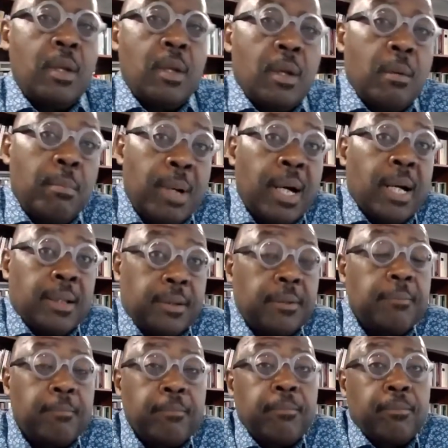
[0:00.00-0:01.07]
but
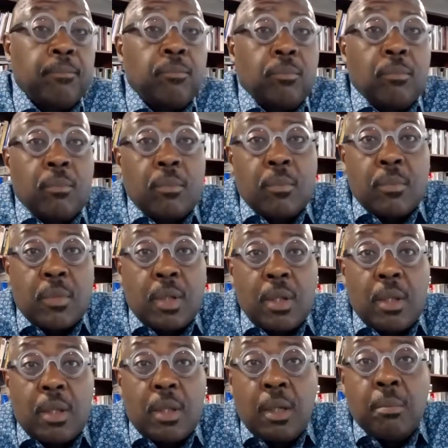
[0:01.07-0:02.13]

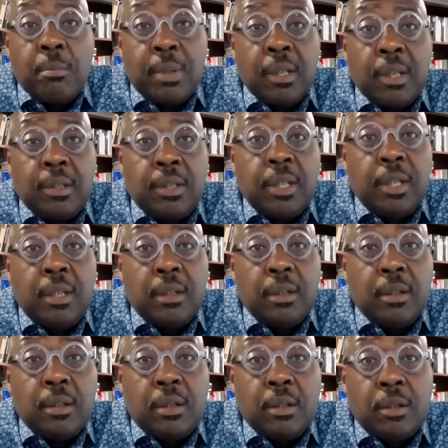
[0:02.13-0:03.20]
the ability
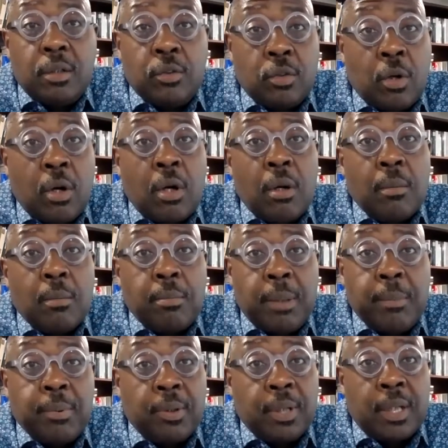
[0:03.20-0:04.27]
to draw people
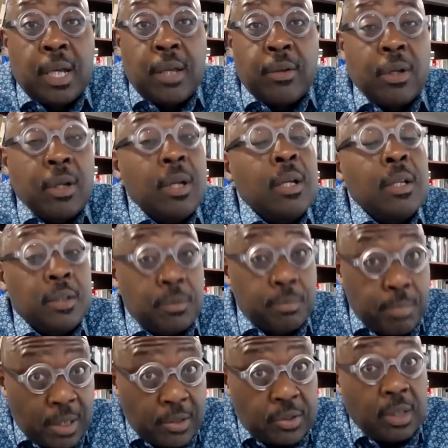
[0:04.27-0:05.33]
together,
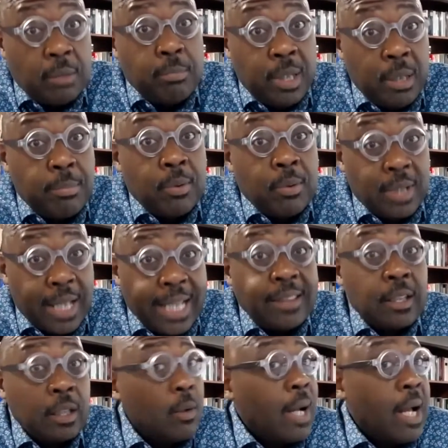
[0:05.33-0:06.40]
especially people like the
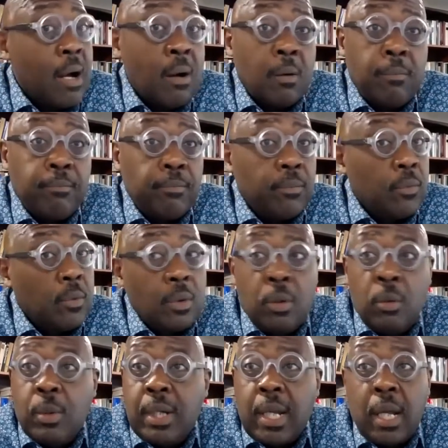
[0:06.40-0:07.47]
crowd who
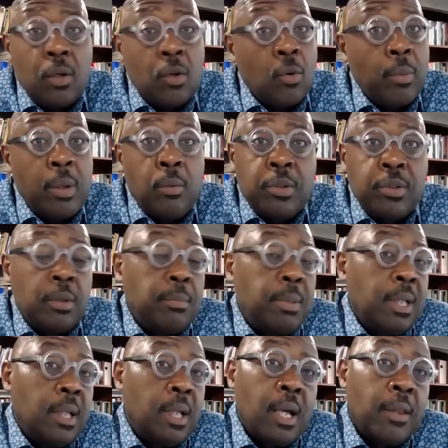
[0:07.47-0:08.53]
would not normally wish to be
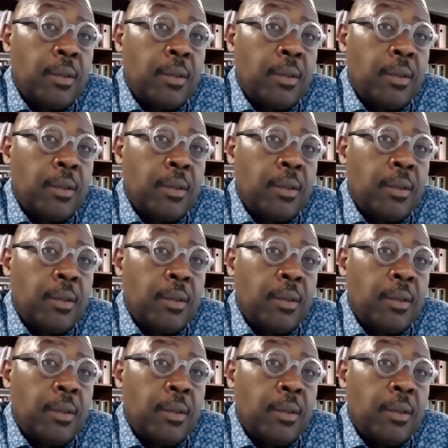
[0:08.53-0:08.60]
together.